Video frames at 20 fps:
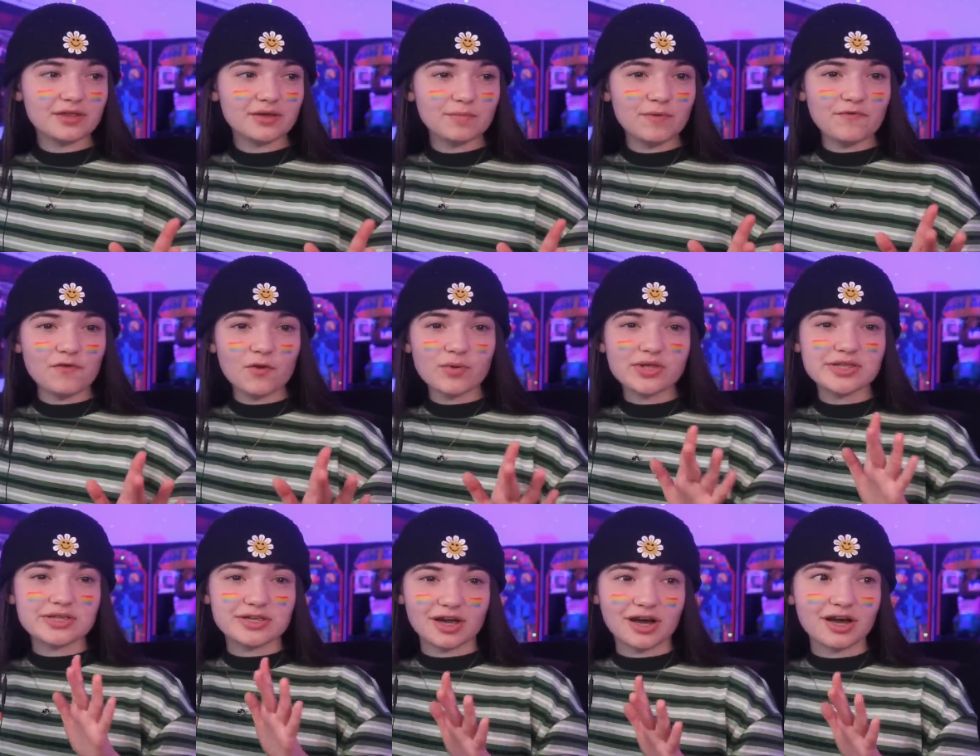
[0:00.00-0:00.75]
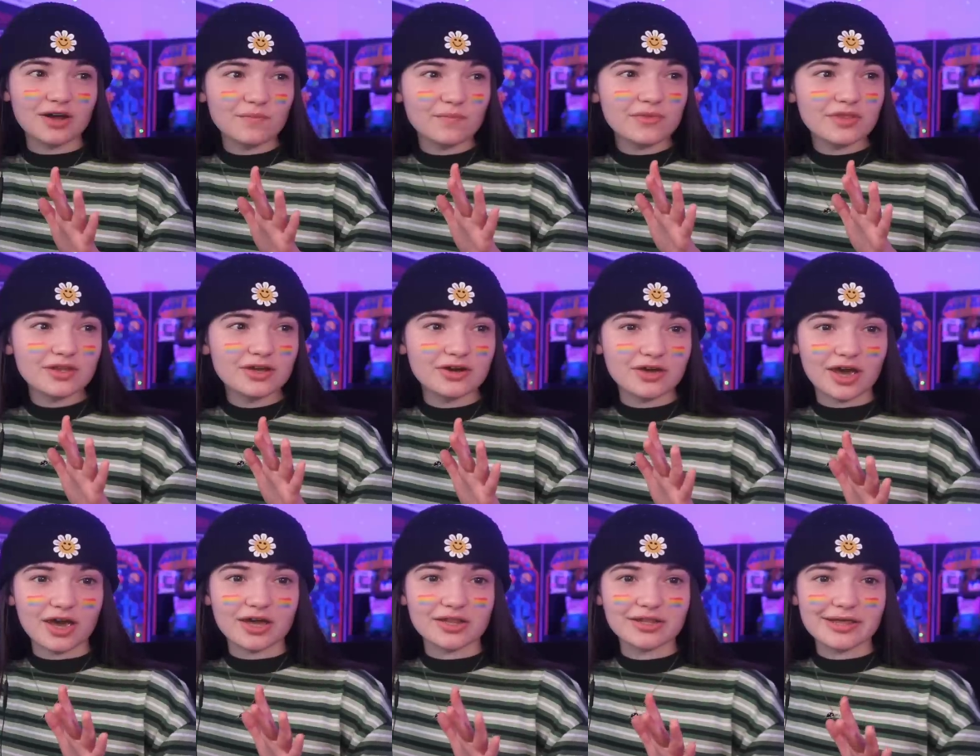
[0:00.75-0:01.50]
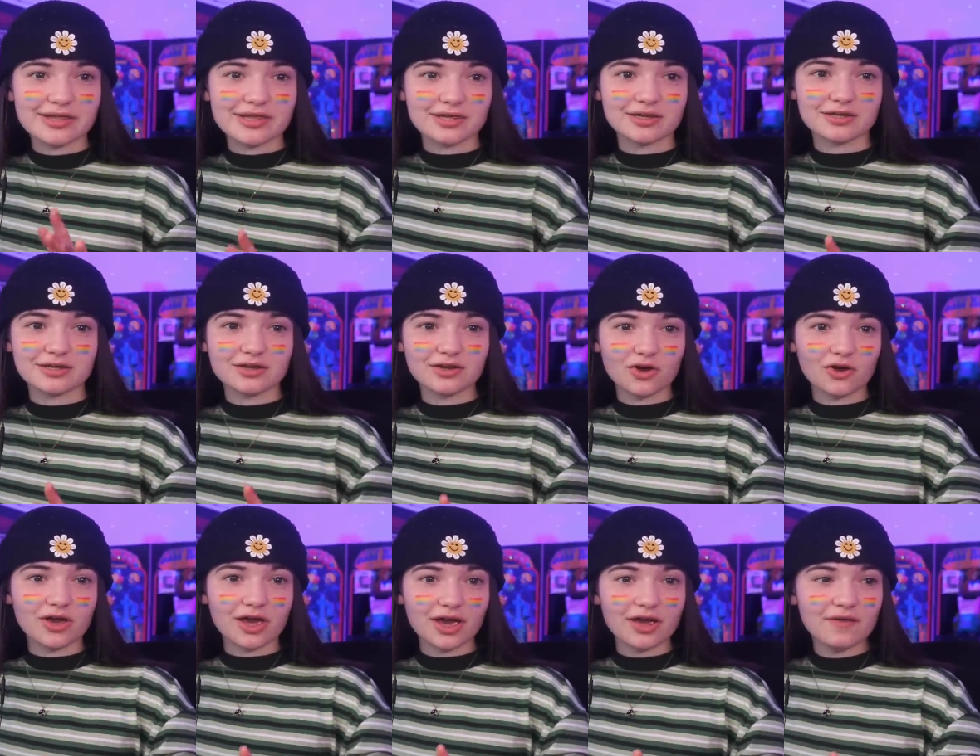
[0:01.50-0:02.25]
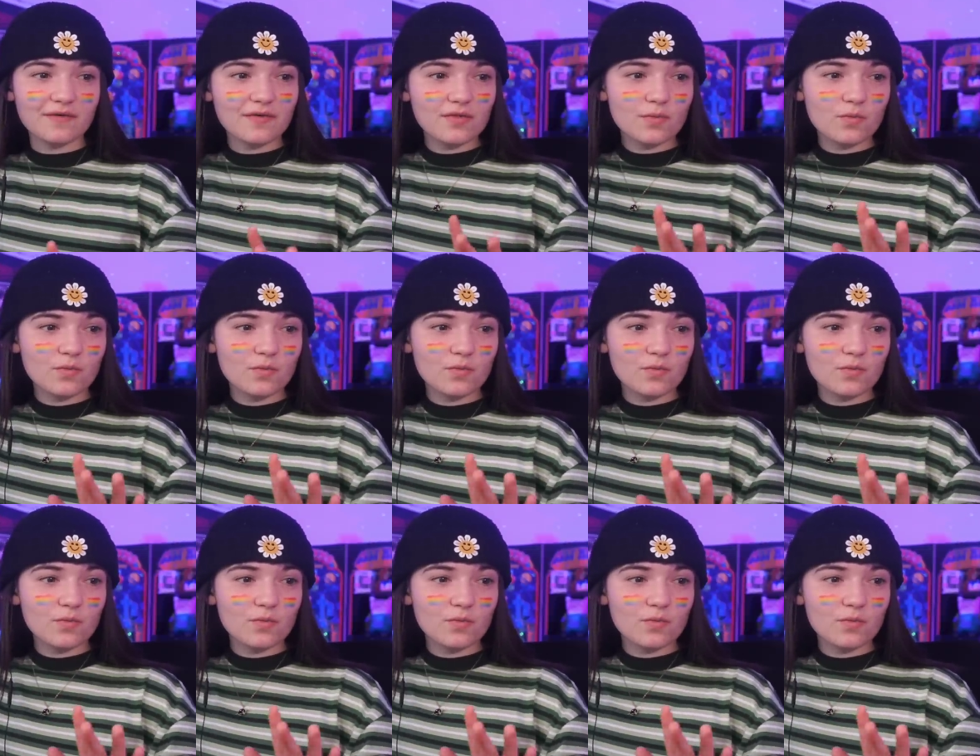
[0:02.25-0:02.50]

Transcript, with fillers: before we start, okay, listen, okay?